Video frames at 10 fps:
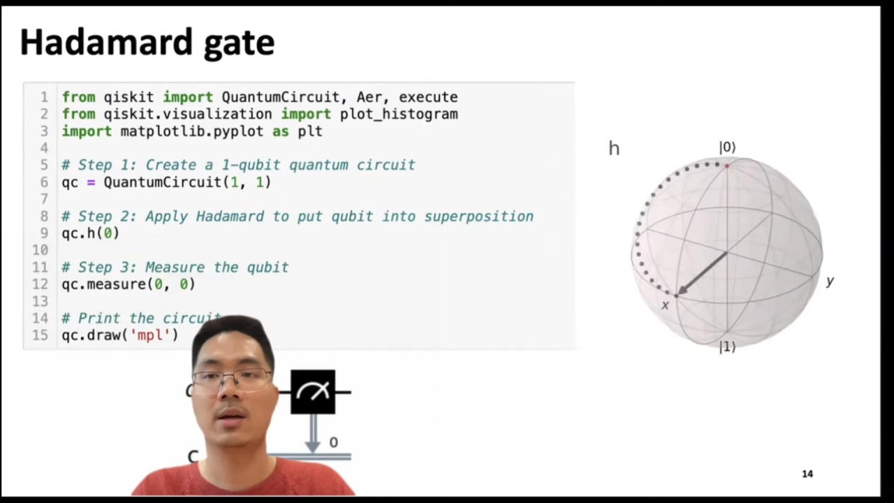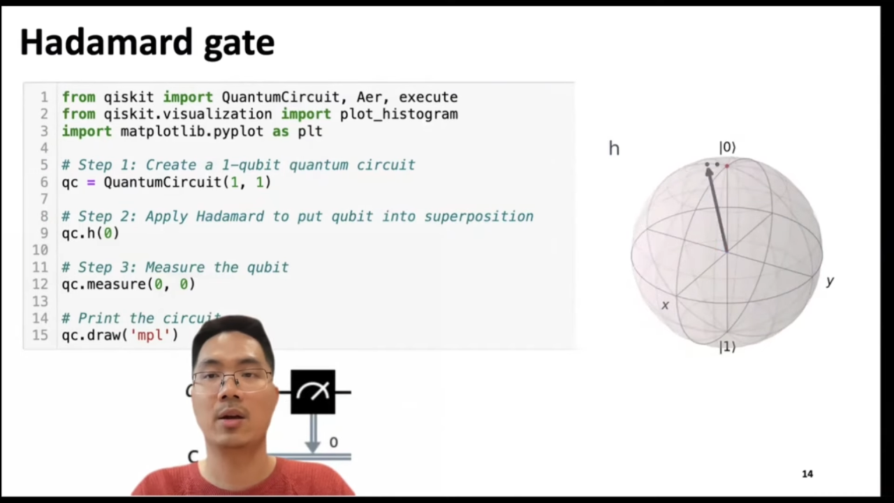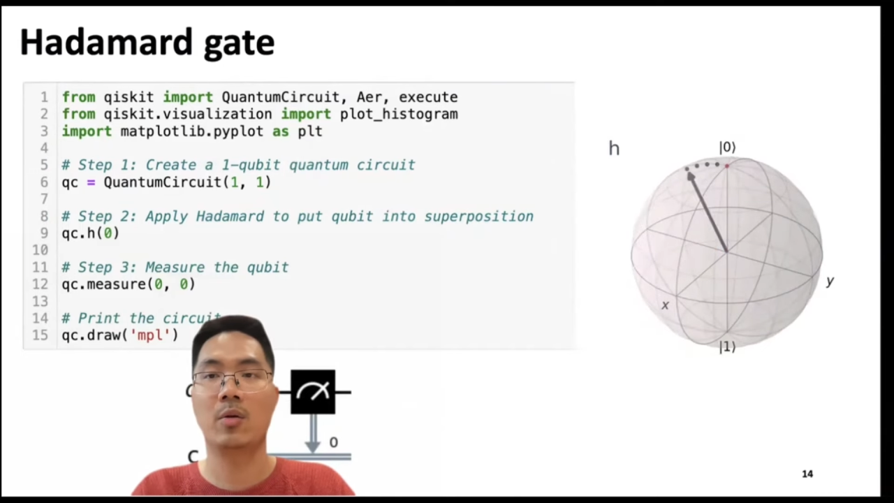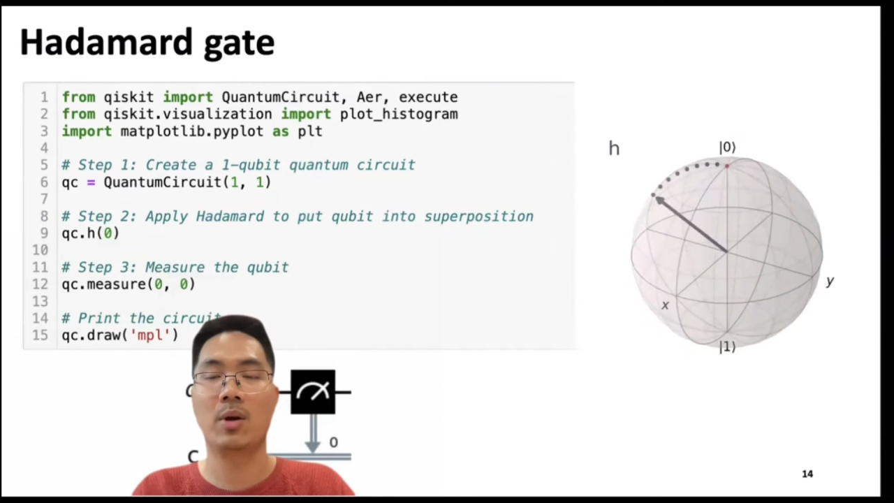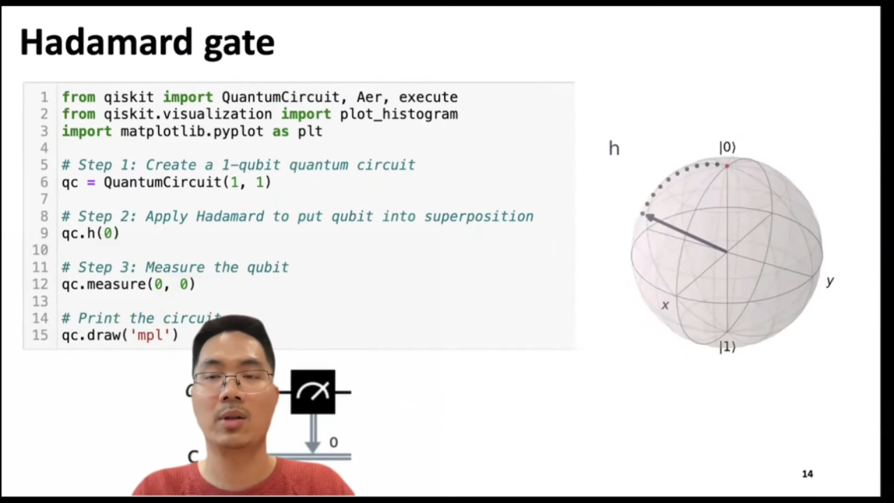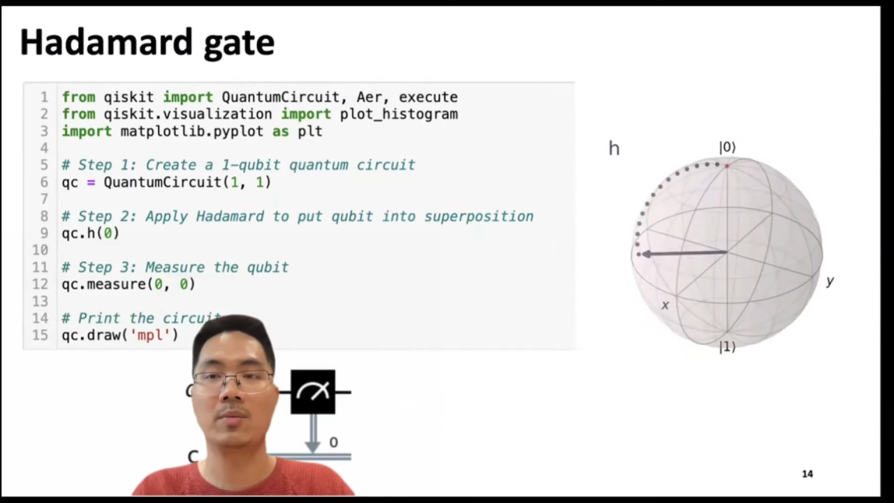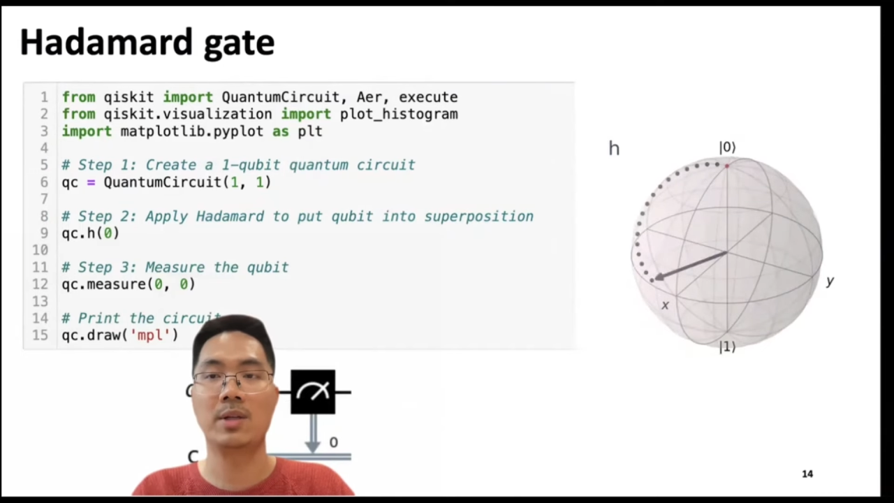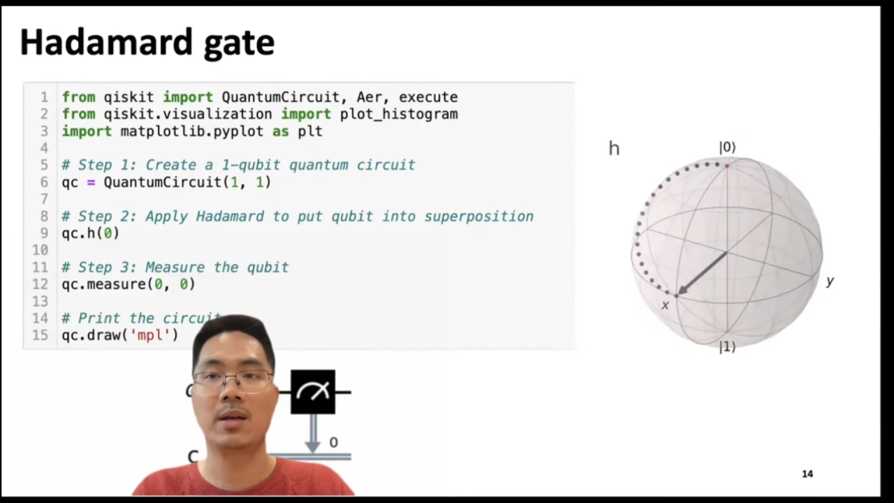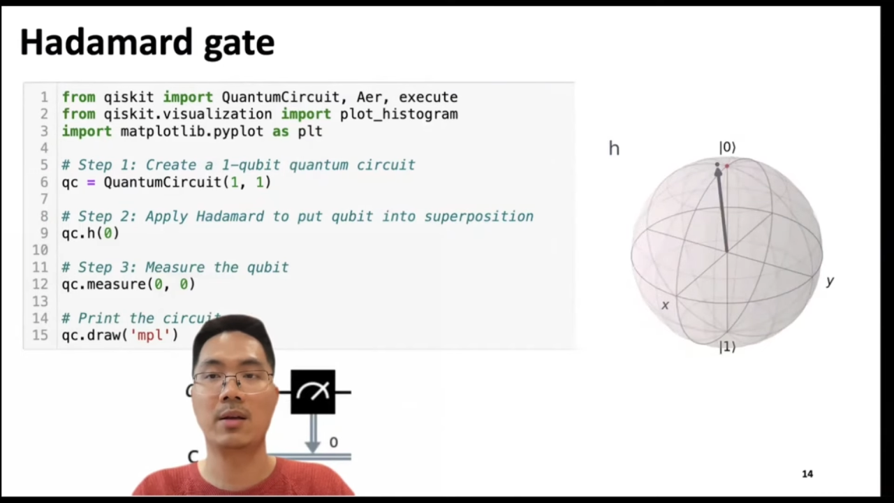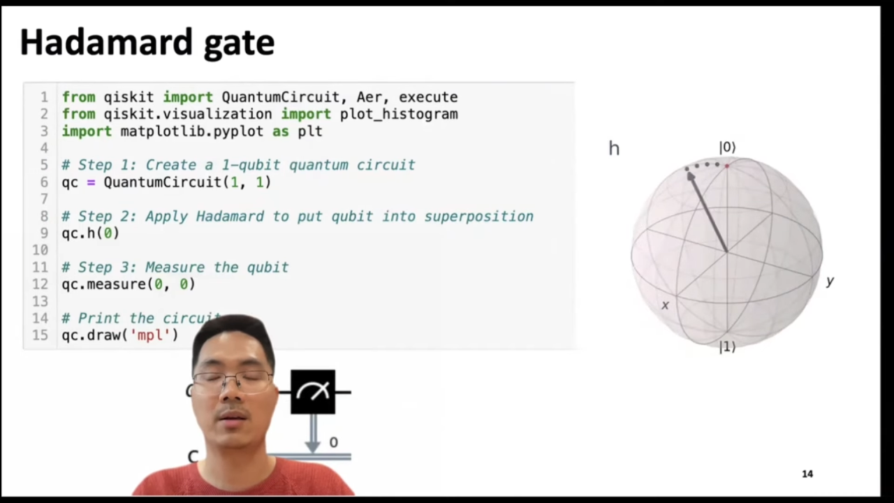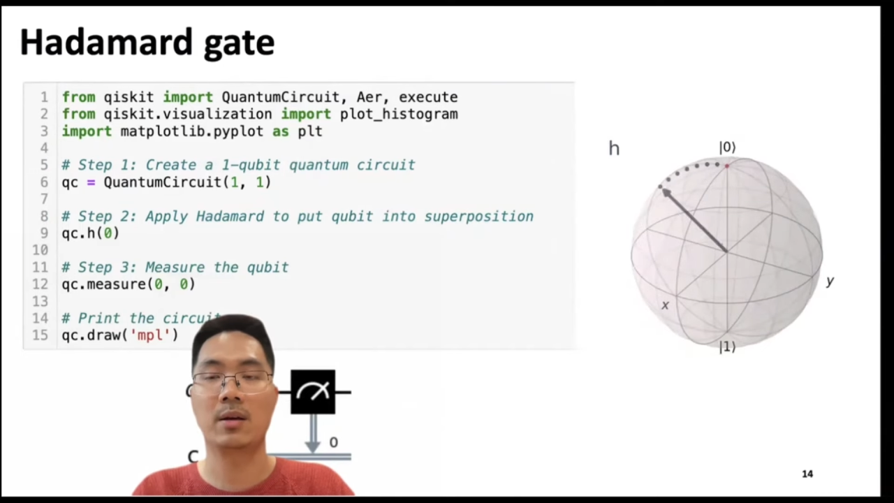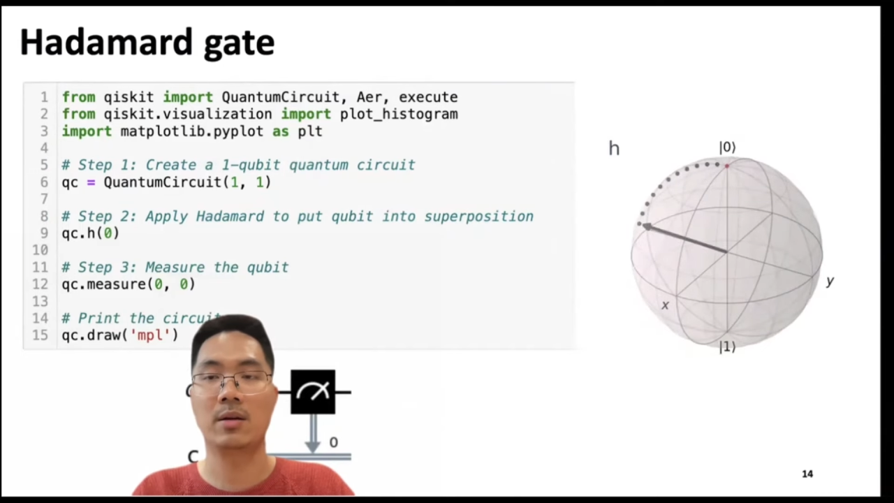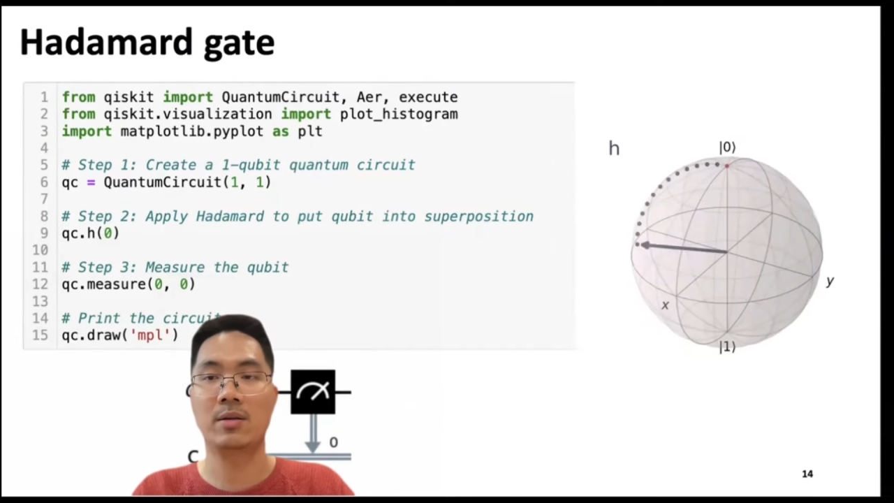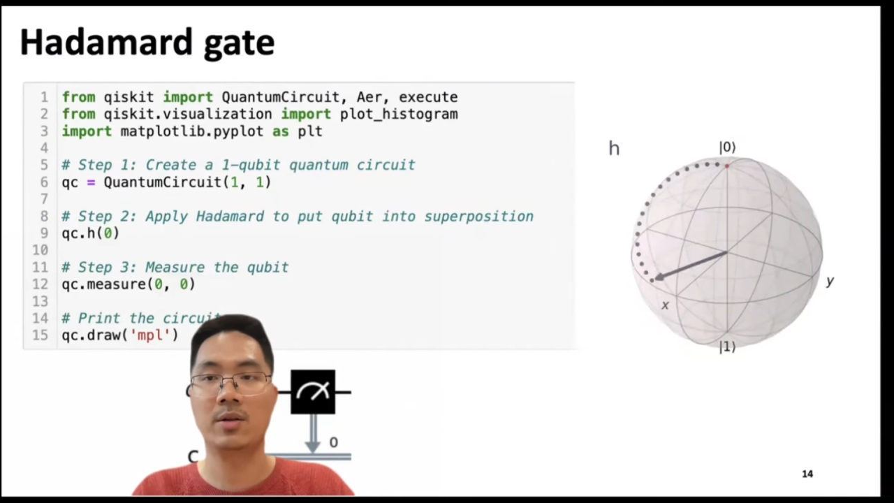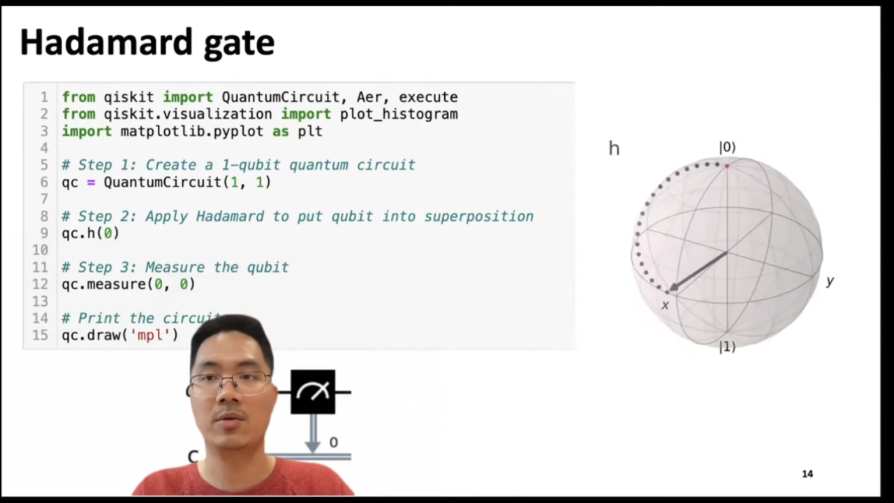the quantum state
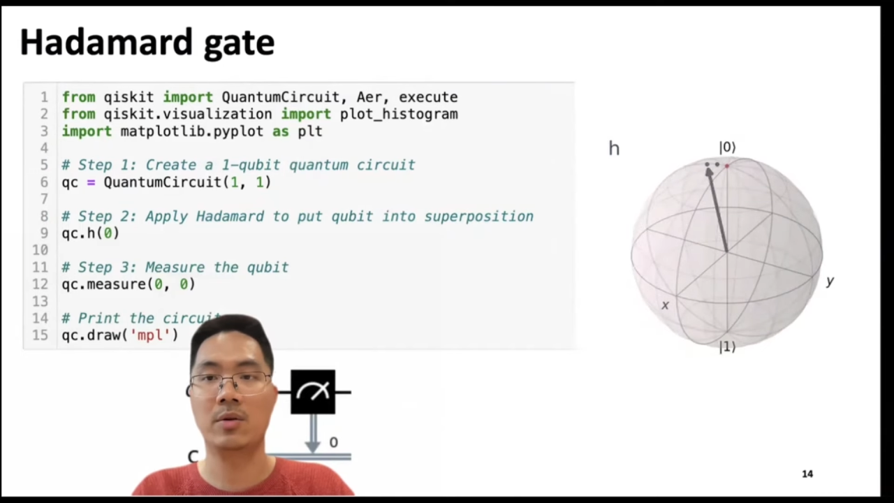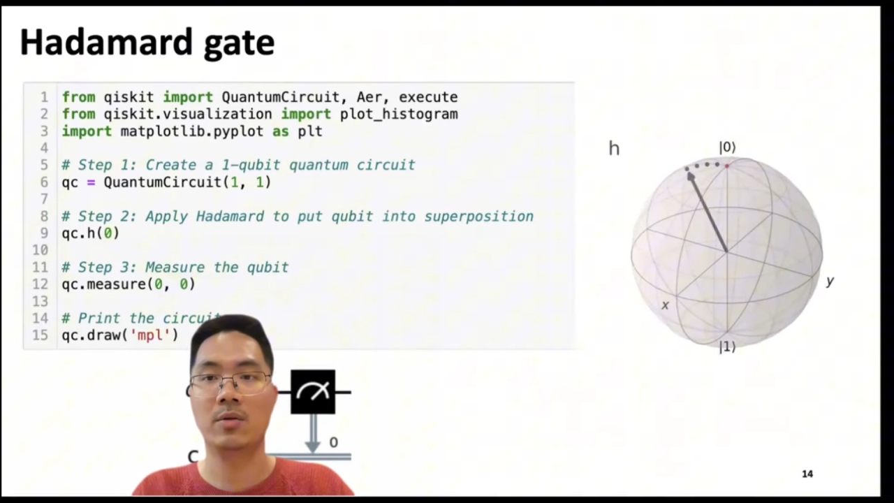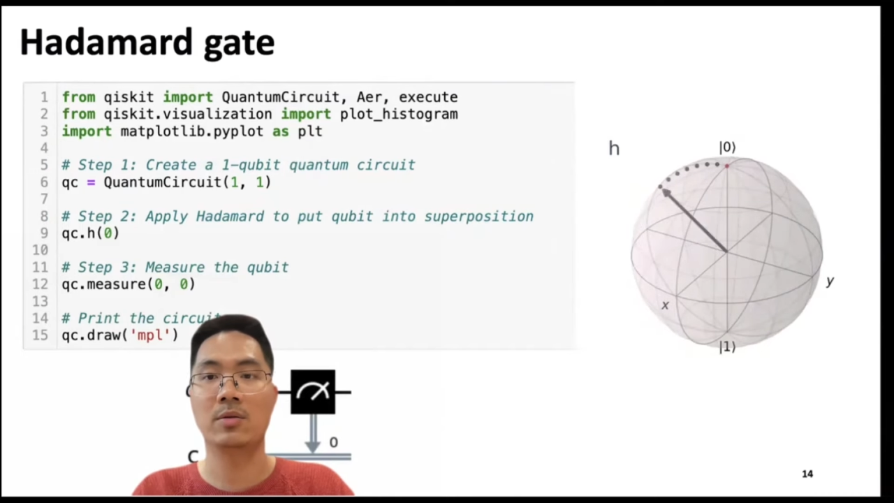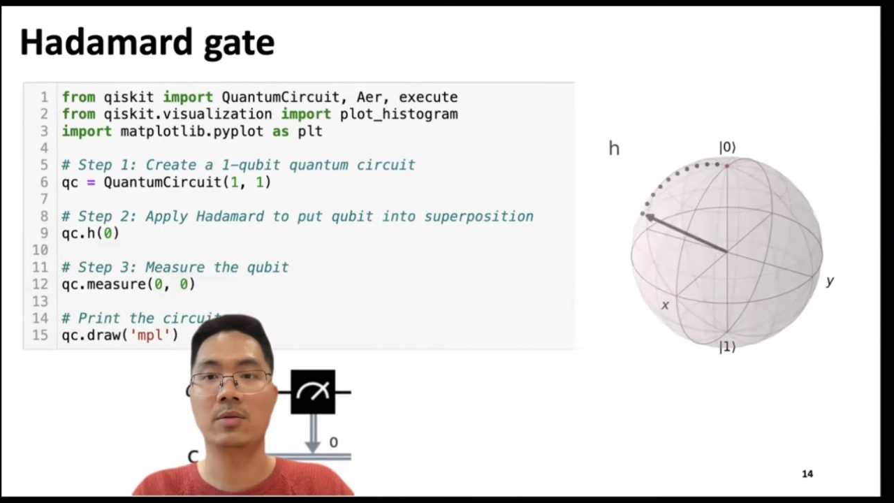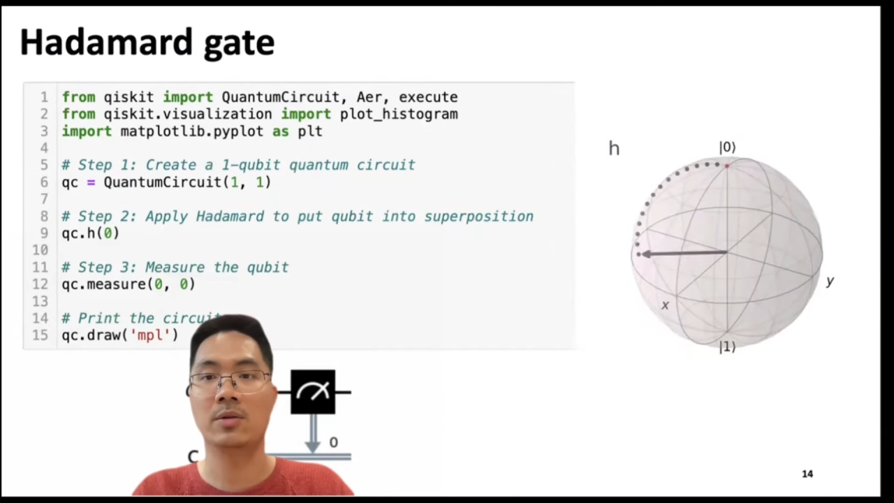0